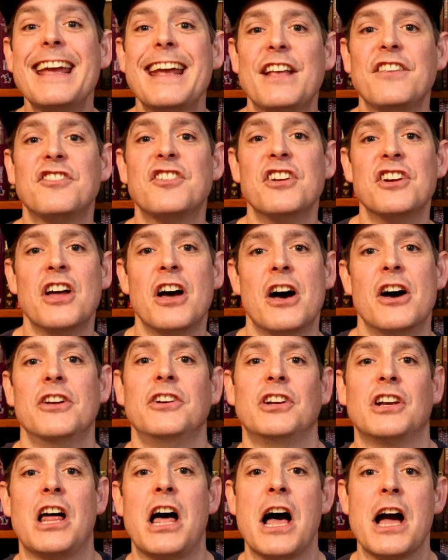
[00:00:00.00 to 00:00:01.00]
is going to
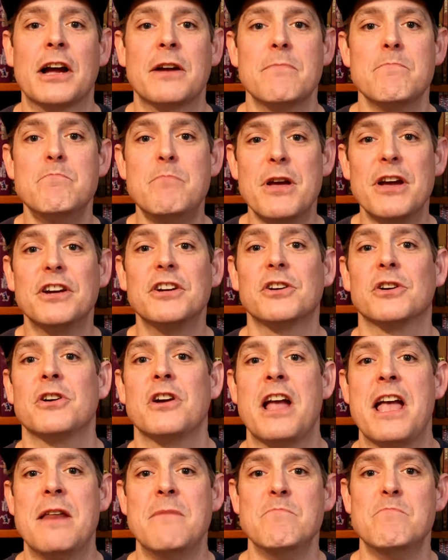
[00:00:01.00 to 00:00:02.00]
unlock
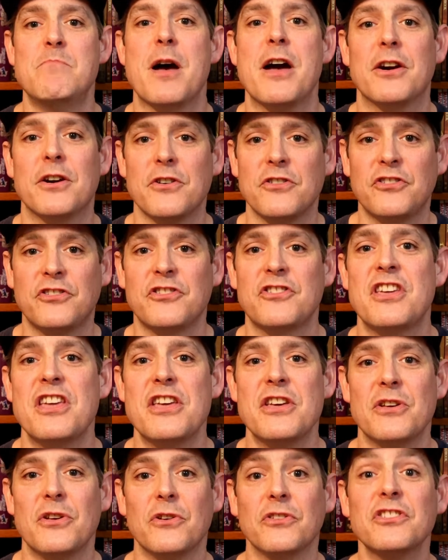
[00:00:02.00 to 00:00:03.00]
bigger and better
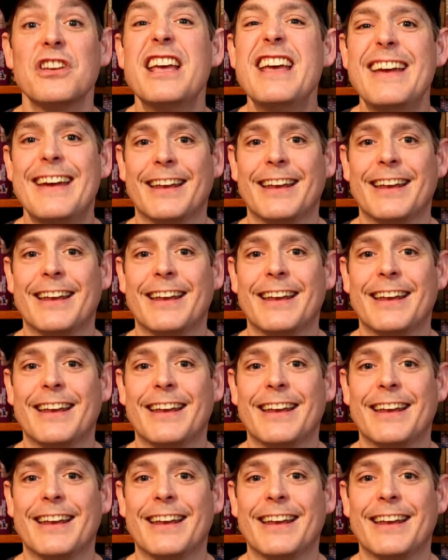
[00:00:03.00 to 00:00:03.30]
skills